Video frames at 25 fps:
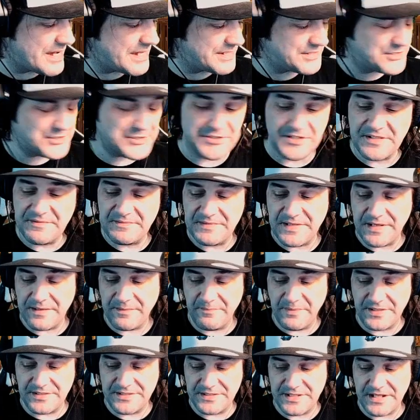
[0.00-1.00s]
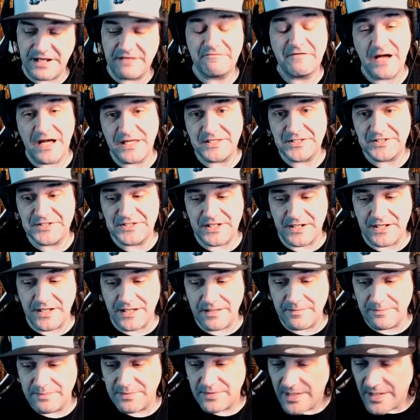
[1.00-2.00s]
Stremdeck button that I've got set
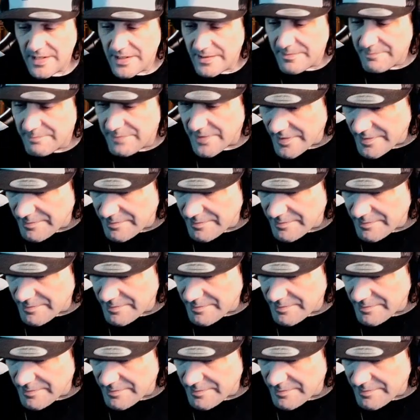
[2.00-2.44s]
up. Boa